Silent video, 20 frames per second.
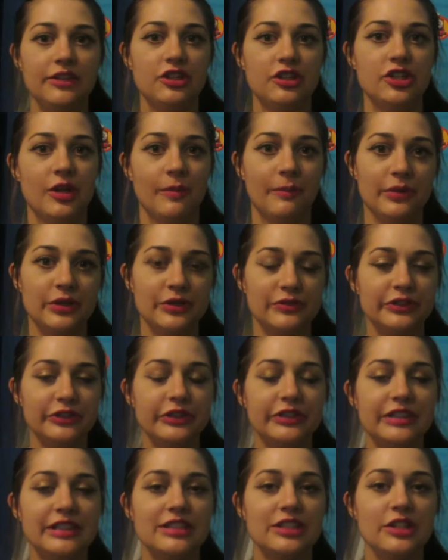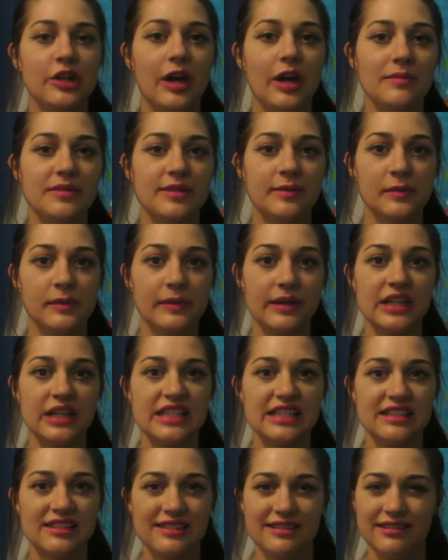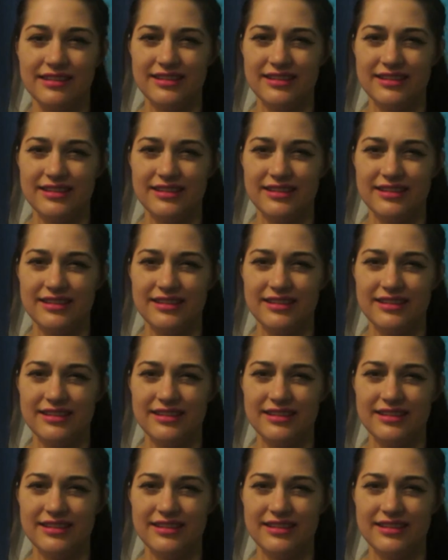the jumpers route this time simply because